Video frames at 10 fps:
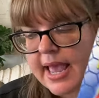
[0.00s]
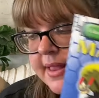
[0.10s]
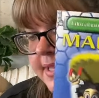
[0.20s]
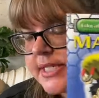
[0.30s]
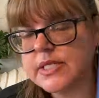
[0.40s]

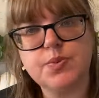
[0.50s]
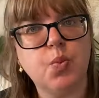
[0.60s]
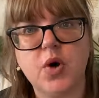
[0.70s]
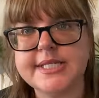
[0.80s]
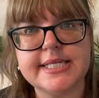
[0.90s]
And this
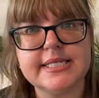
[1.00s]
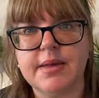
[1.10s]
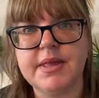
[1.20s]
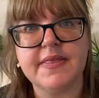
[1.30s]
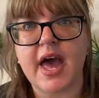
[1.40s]
wasn't
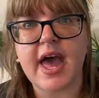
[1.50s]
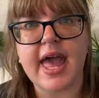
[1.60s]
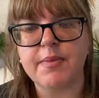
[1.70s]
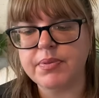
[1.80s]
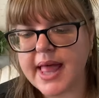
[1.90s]
something that I
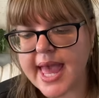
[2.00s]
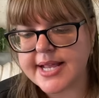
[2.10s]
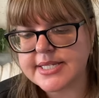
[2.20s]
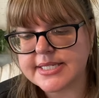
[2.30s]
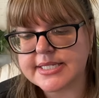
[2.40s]
had
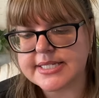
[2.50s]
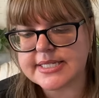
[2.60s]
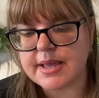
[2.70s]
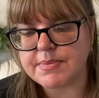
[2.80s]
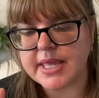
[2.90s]
planned. It's just
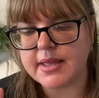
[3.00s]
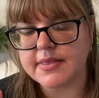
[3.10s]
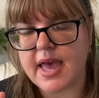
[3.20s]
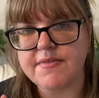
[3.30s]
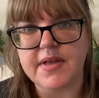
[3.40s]
something
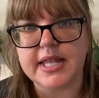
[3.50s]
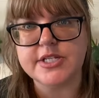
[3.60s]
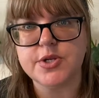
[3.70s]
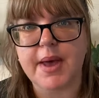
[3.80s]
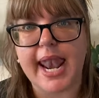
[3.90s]
that fell
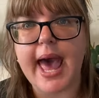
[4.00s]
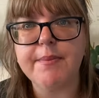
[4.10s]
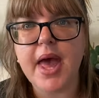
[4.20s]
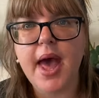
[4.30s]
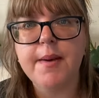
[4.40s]
into my
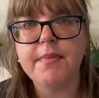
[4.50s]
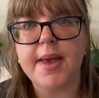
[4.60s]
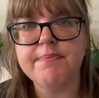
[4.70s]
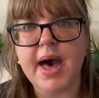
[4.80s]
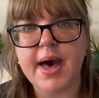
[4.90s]
lap. My
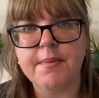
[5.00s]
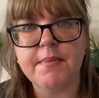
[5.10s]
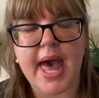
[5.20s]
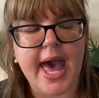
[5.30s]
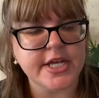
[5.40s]

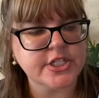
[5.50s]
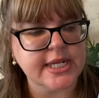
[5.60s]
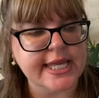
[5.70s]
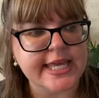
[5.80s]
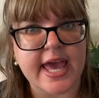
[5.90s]
mum
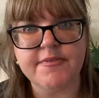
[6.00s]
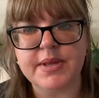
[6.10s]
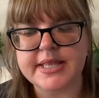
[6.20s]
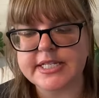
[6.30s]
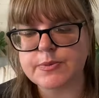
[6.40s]
actually gave
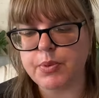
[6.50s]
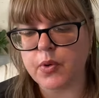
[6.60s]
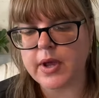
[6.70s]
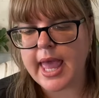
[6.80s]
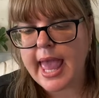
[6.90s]
me this
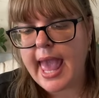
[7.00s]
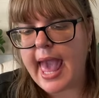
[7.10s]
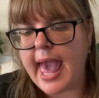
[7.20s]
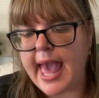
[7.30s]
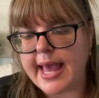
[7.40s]
book,
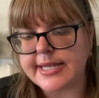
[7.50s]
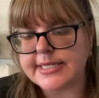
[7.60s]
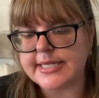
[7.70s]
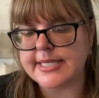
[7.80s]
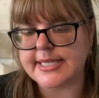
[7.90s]
and
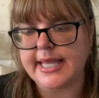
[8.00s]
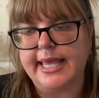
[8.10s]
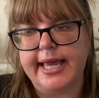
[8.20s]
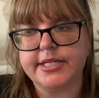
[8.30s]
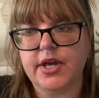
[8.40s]
it's a
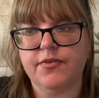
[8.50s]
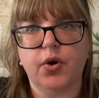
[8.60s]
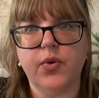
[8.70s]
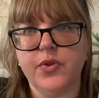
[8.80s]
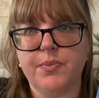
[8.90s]
kit. I've
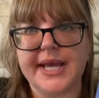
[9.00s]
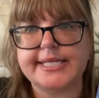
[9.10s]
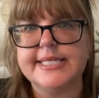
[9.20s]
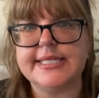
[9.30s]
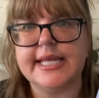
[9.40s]
got all the
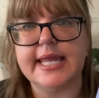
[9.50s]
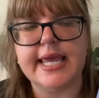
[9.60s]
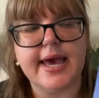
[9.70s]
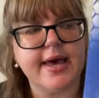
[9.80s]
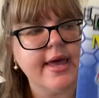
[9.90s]
pieces in
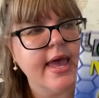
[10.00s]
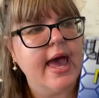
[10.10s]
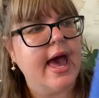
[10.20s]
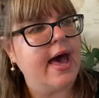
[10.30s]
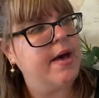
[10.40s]
here,
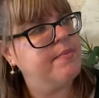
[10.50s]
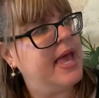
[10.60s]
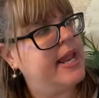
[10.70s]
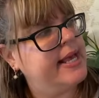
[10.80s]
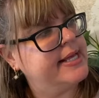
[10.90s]

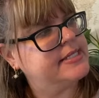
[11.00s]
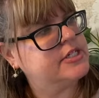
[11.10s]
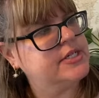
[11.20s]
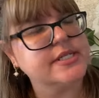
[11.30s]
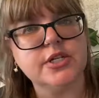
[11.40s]
and it's
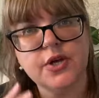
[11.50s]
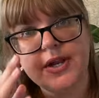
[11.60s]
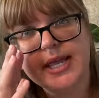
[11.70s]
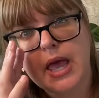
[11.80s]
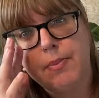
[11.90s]
just
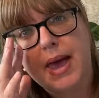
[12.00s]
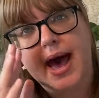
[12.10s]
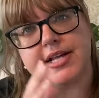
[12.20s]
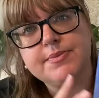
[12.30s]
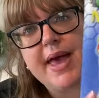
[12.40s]
learning
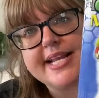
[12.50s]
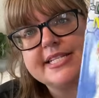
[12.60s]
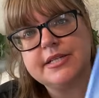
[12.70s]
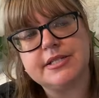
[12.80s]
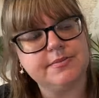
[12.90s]
about
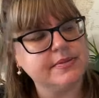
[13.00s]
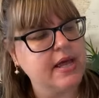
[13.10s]
magnetism.